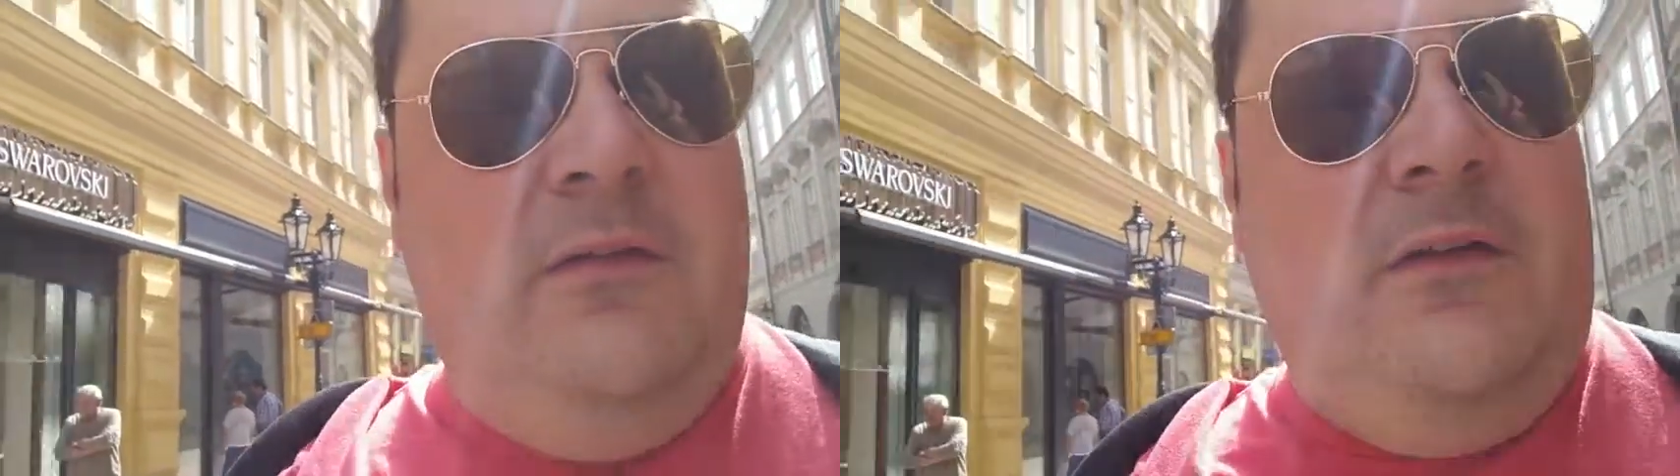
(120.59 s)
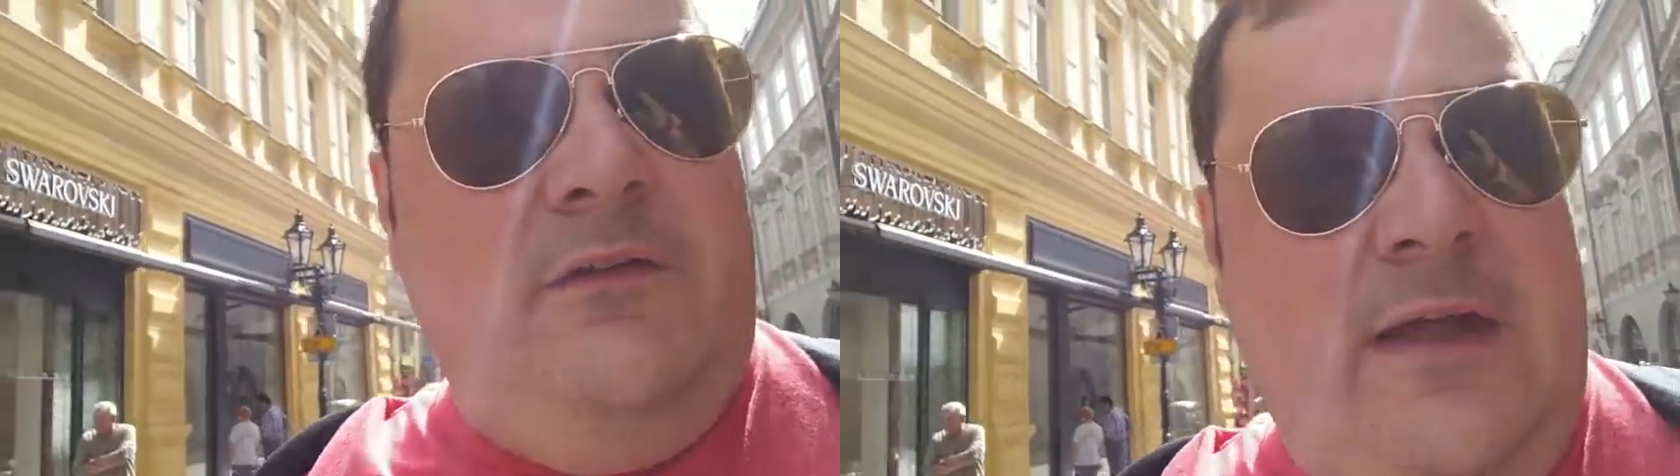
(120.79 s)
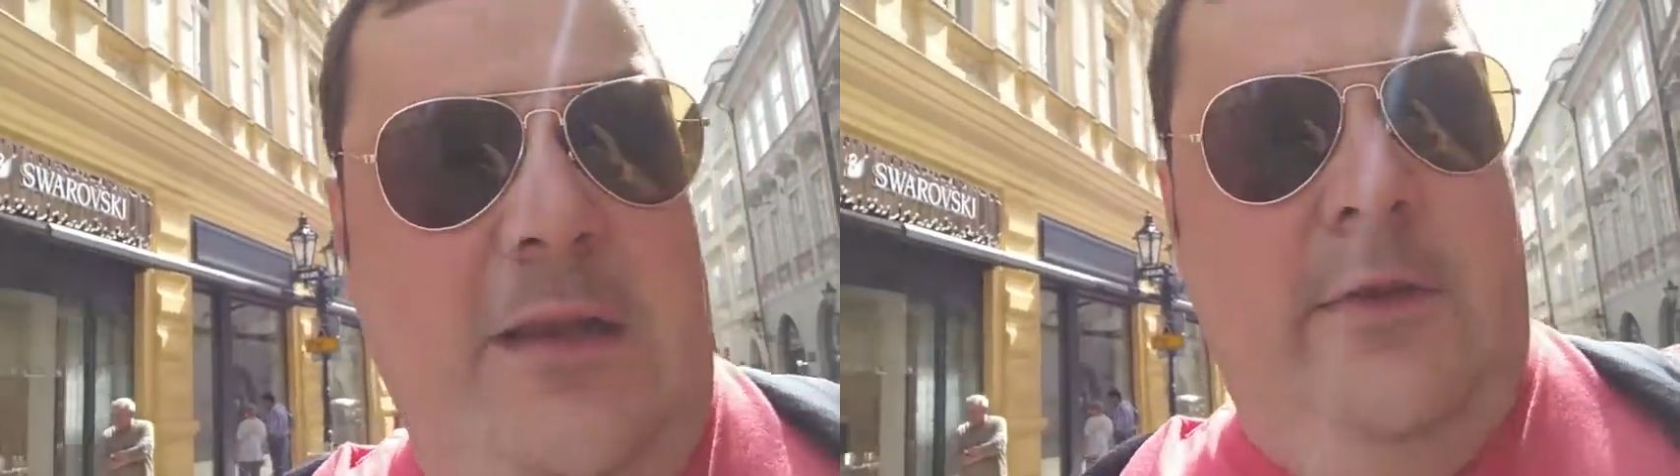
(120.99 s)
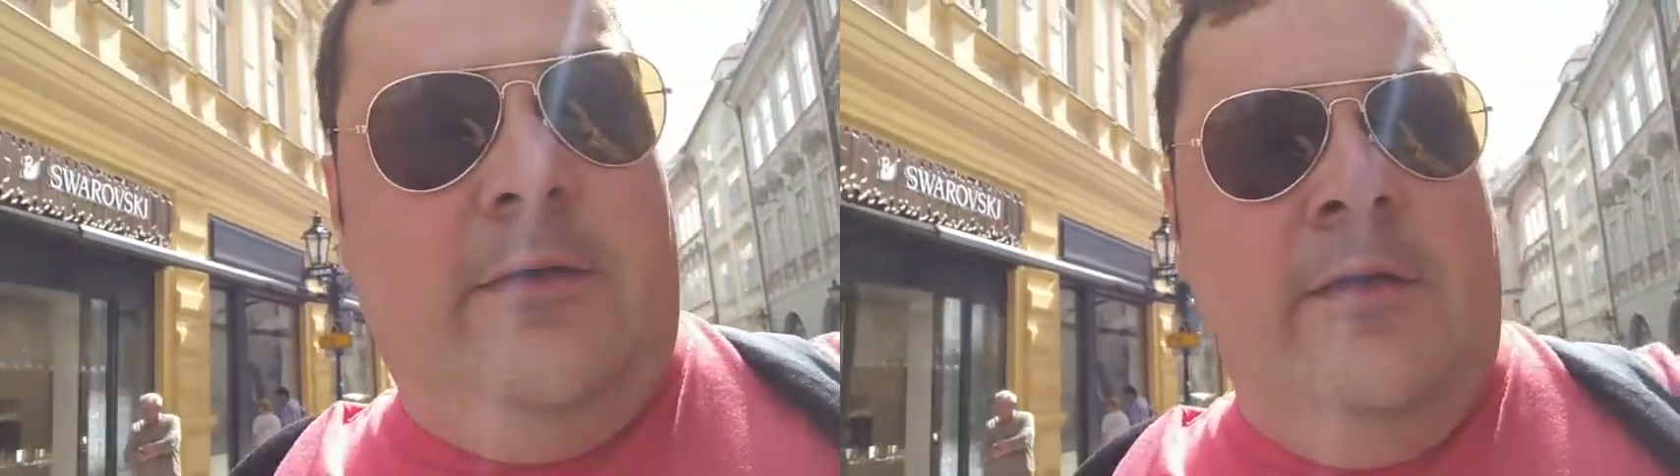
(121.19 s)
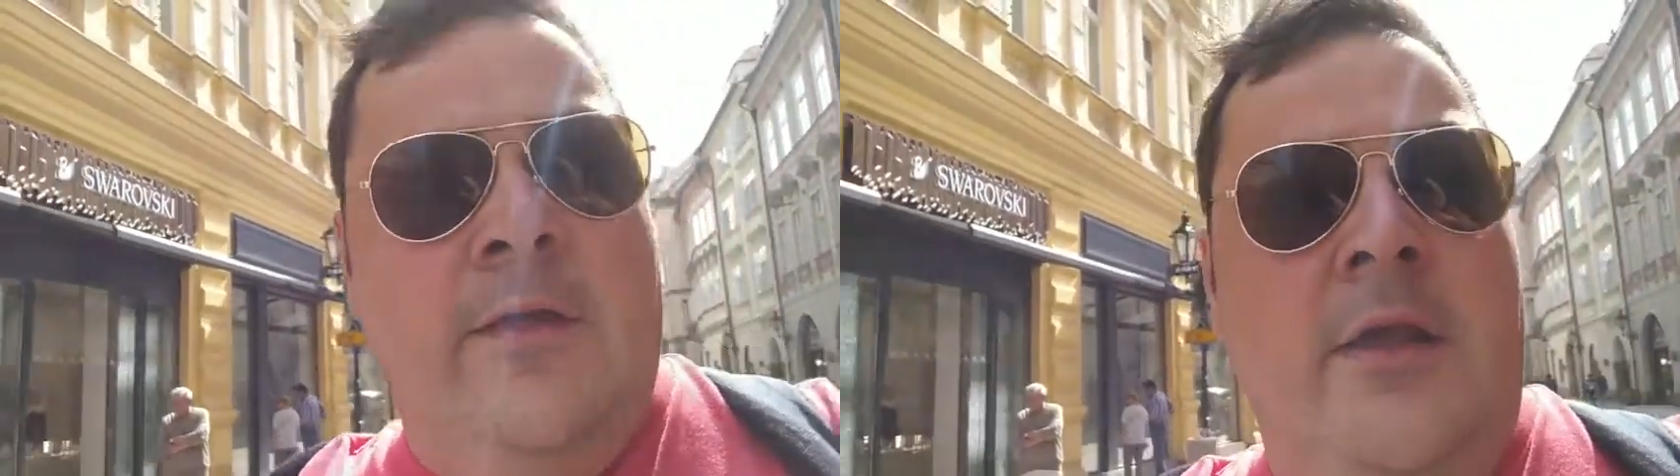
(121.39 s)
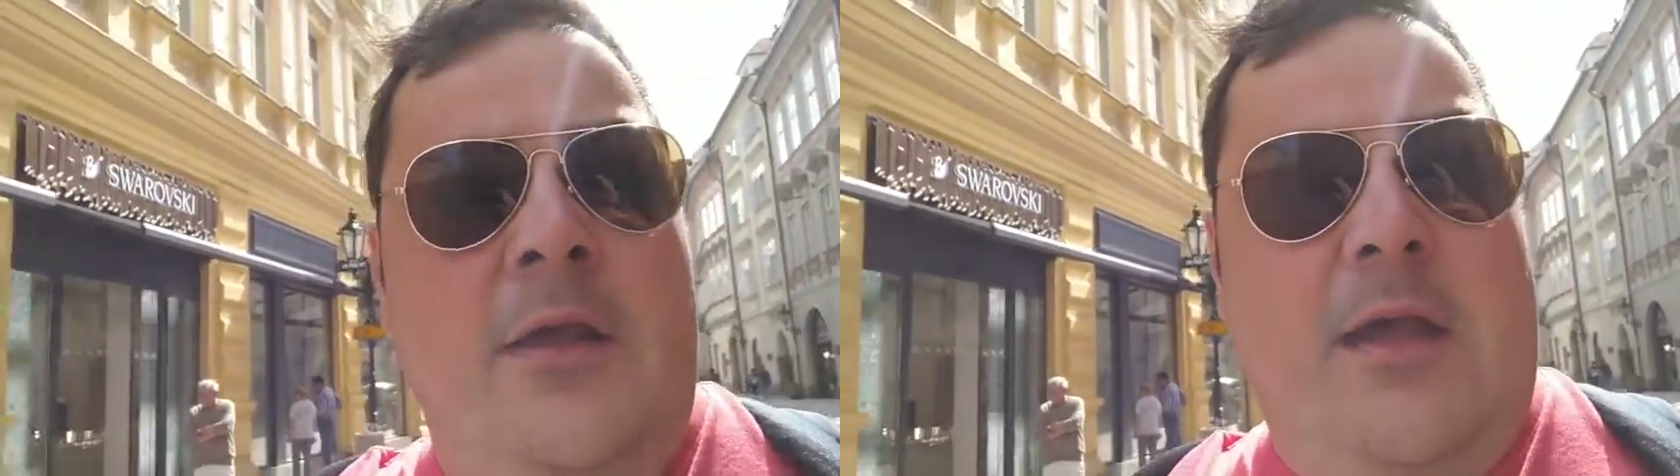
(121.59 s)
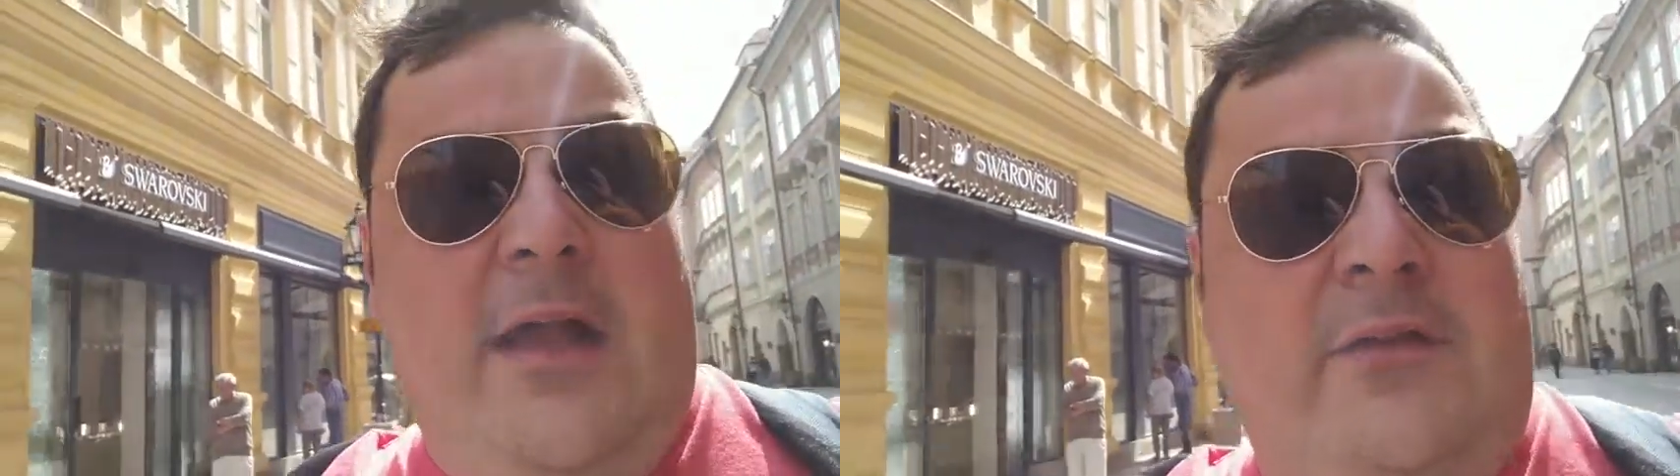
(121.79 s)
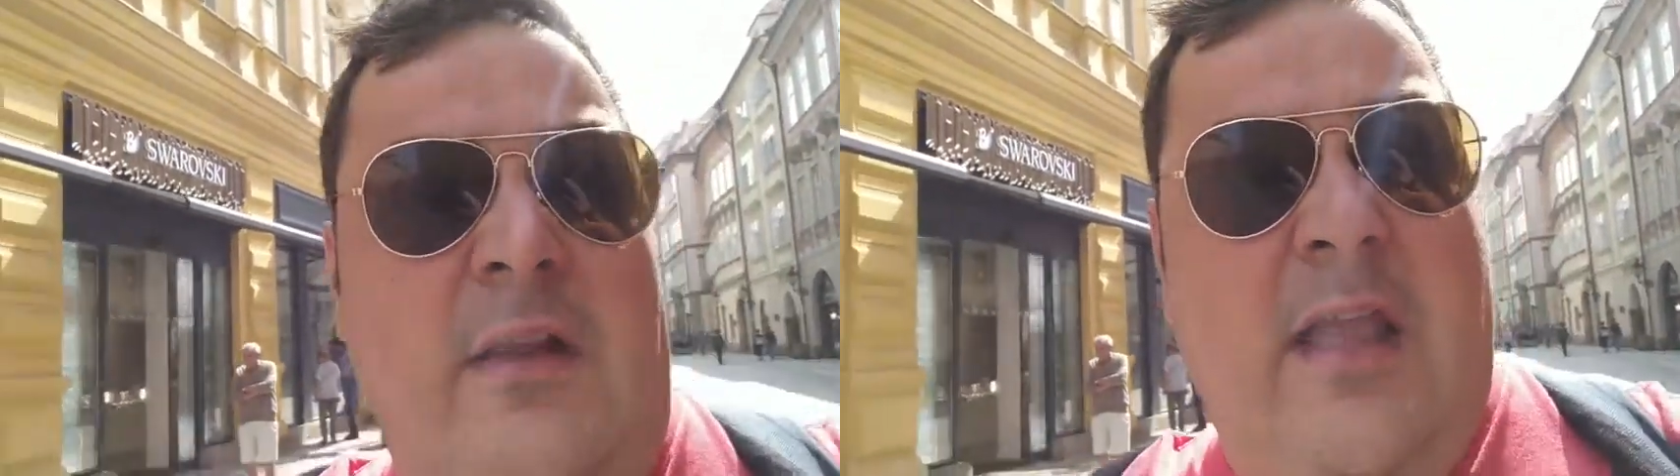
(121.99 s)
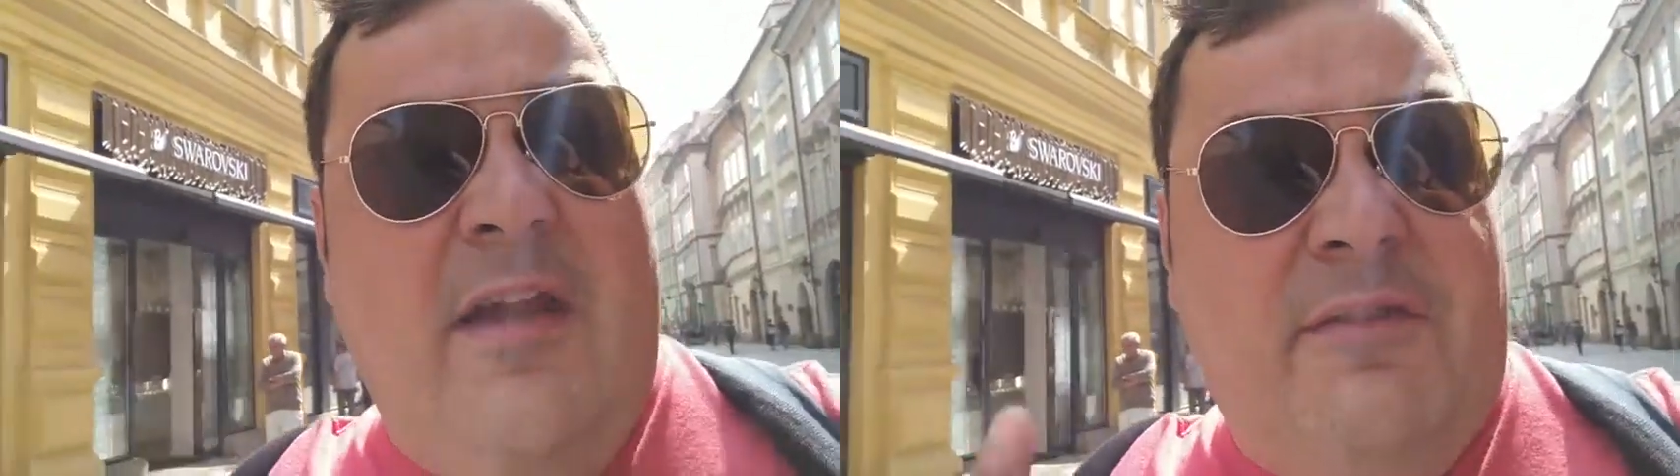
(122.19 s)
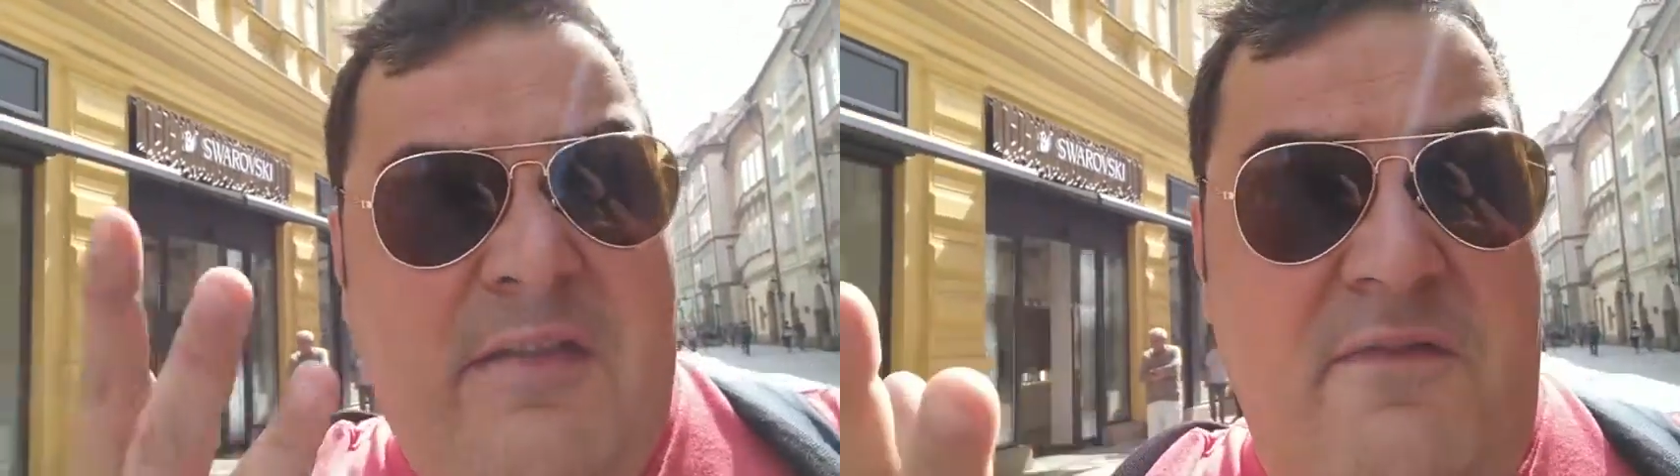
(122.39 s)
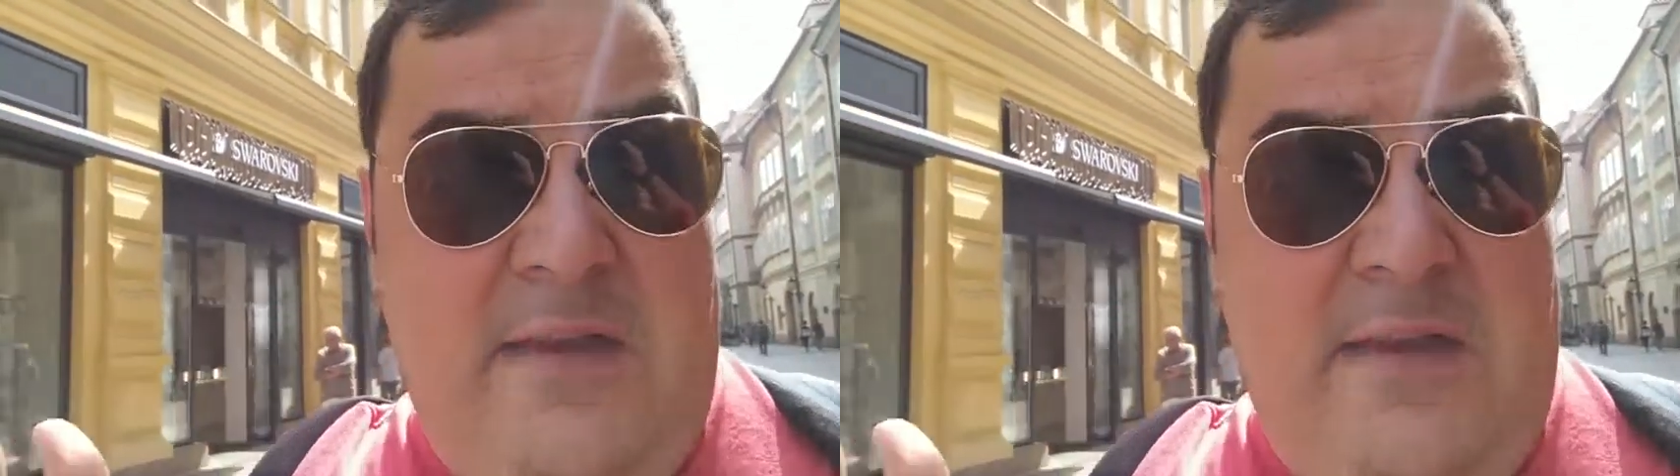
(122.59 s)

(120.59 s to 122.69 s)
value, actually have infinite